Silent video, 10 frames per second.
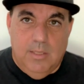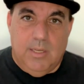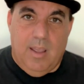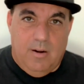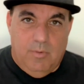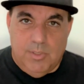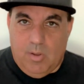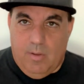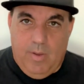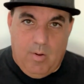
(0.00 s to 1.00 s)
to kind of
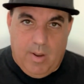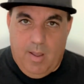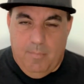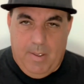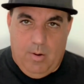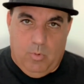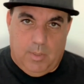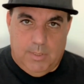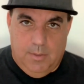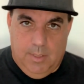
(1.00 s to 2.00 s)
resolve how combat
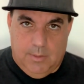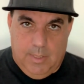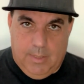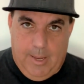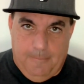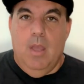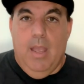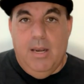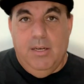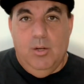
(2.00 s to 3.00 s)
works and things like that.
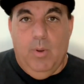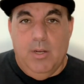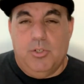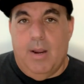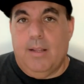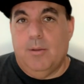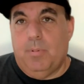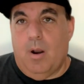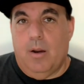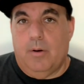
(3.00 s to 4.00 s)
And you need a way to track the
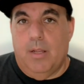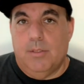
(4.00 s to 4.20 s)
progress.